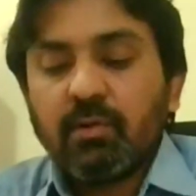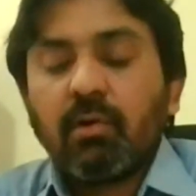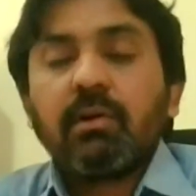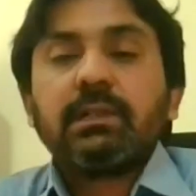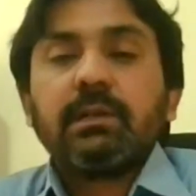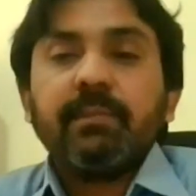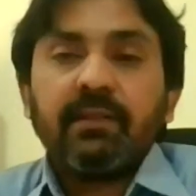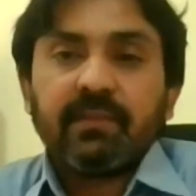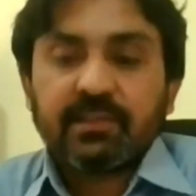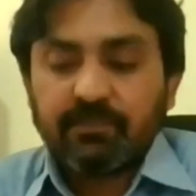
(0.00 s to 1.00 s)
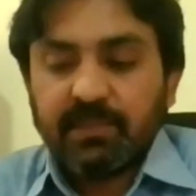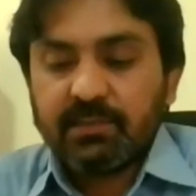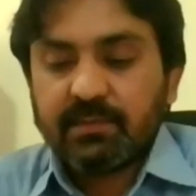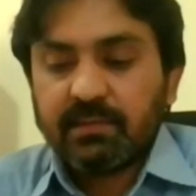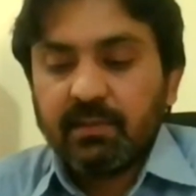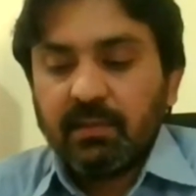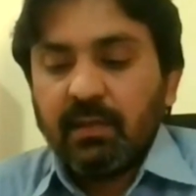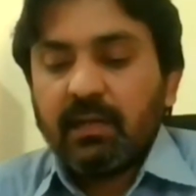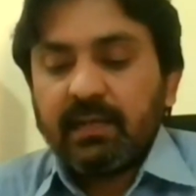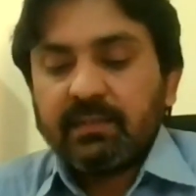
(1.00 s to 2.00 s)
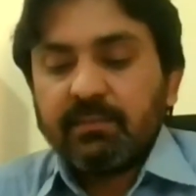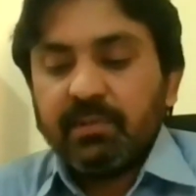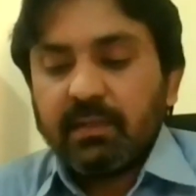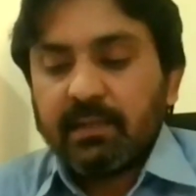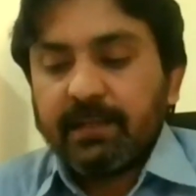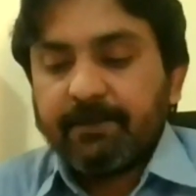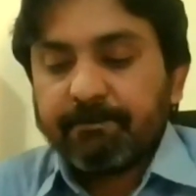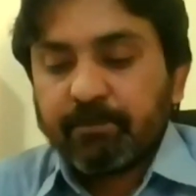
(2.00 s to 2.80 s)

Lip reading: long-term investment like the PRI.